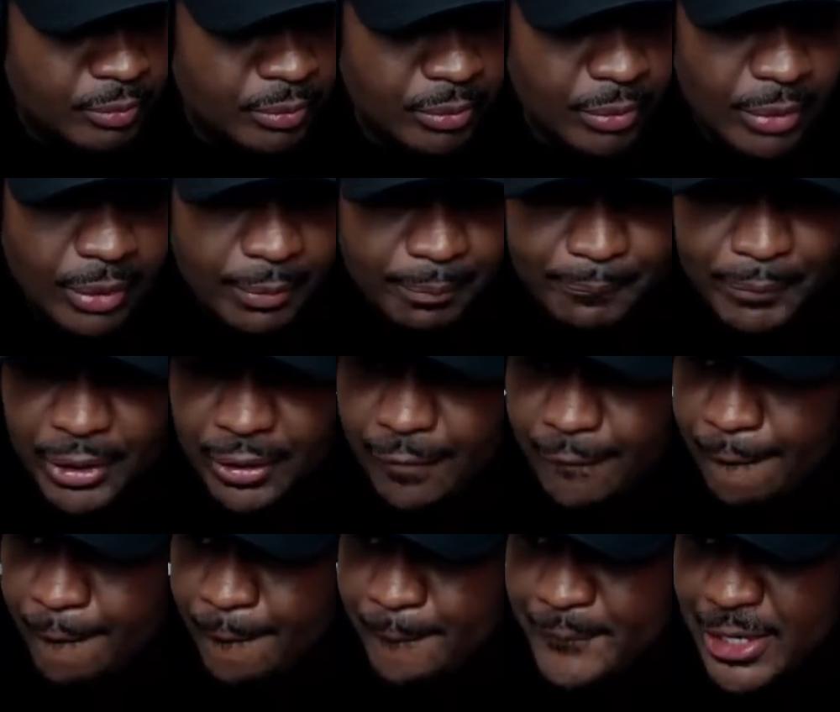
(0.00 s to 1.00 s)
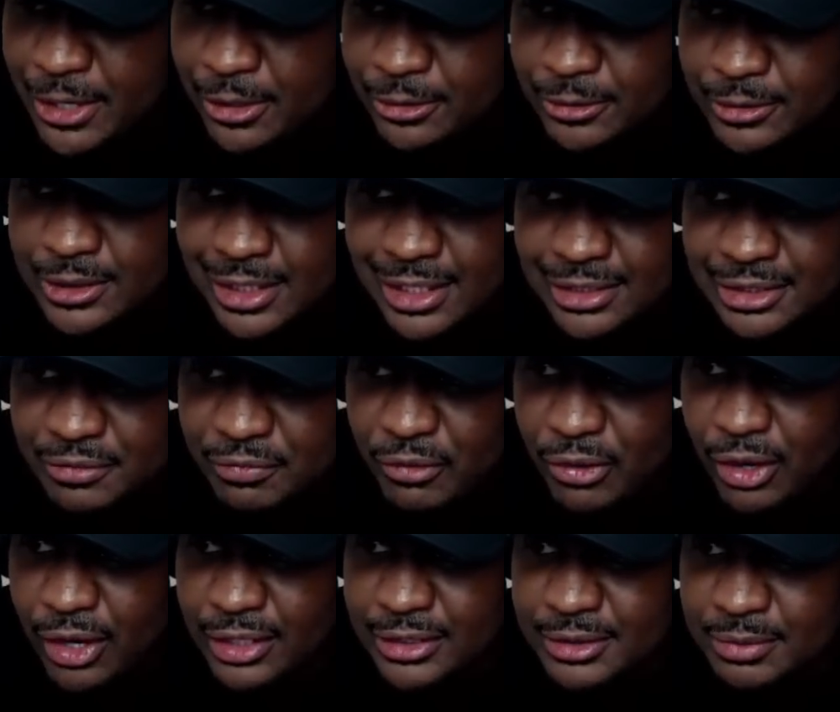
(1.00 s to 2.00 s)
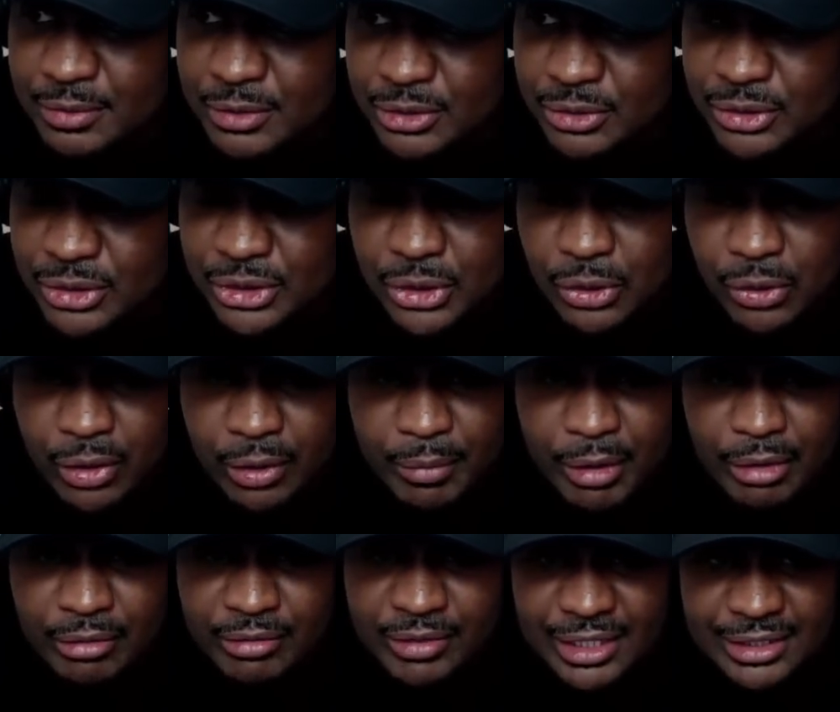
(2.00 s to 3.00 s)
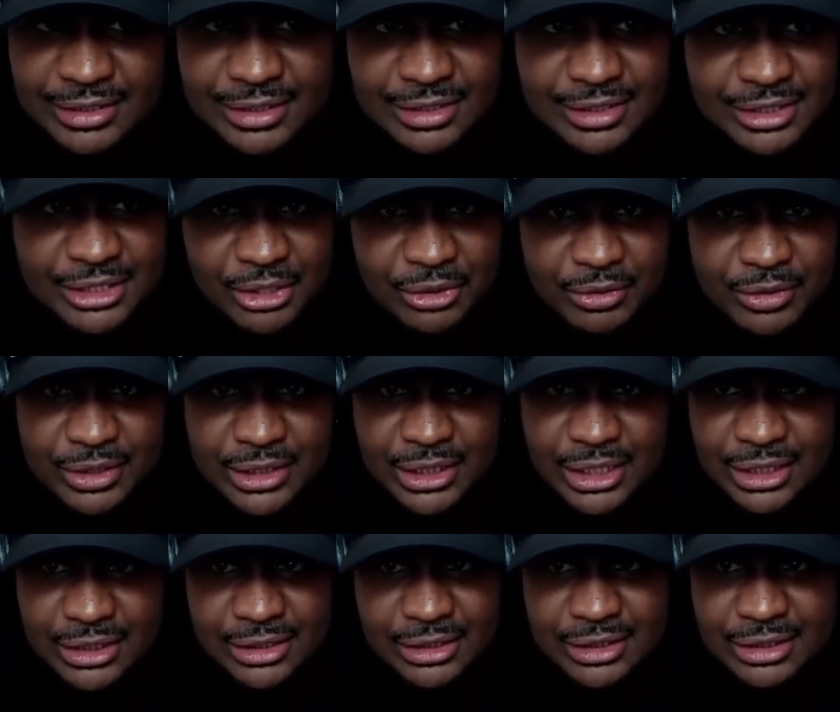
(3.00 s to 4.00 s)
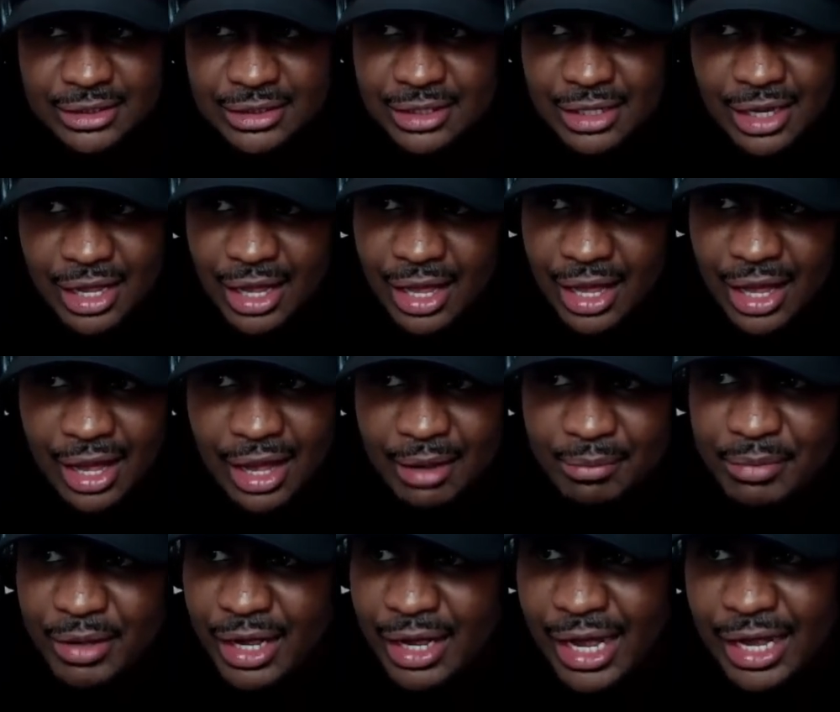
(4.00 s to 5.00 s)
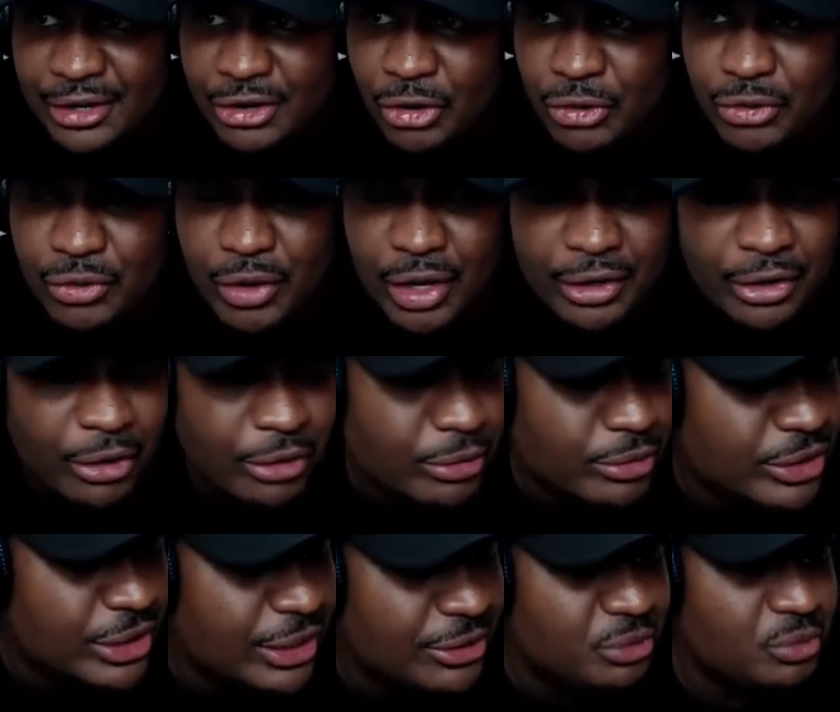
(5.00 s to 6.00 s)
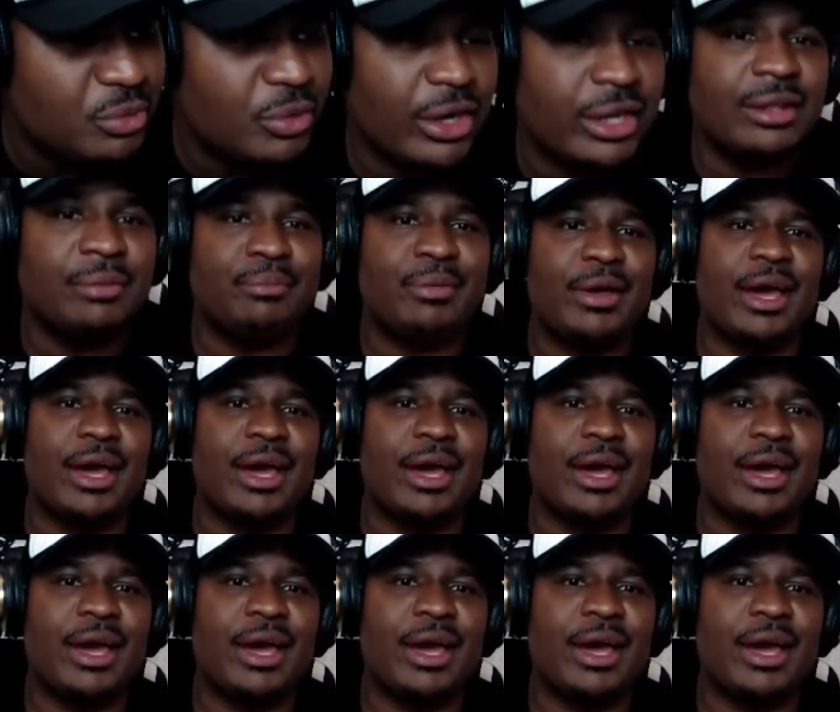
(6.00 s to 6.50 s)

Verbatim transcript: But um, yo, as far as when you was talking about legends, yo, it, I, I, know you. I know you said you wanted to battle